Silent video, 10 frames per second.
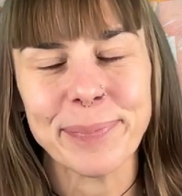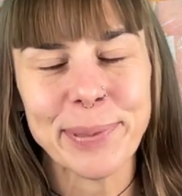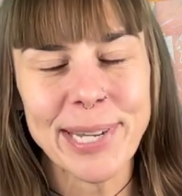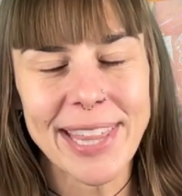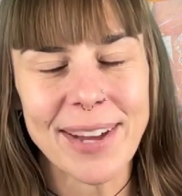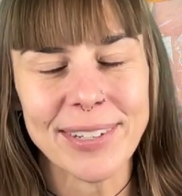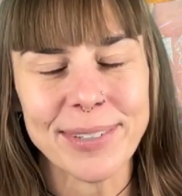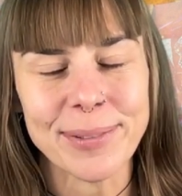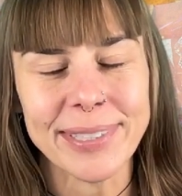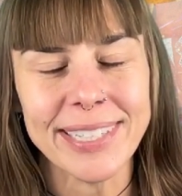Breathe out
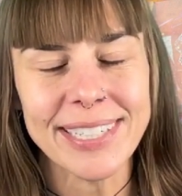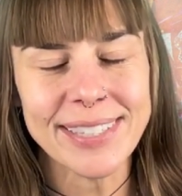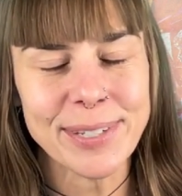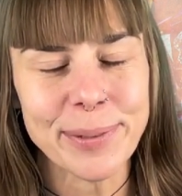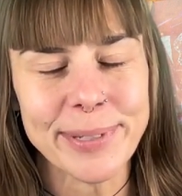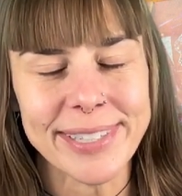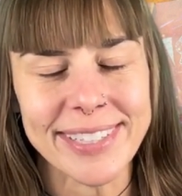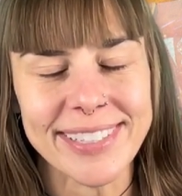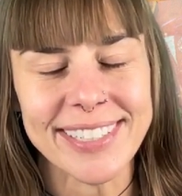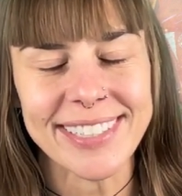and release your
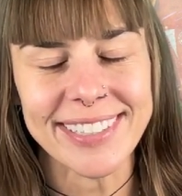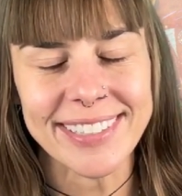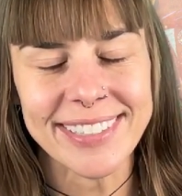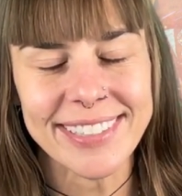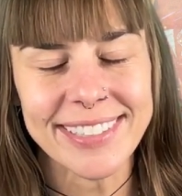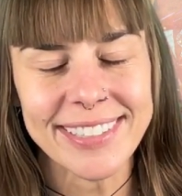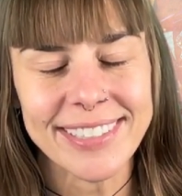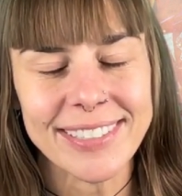resistance.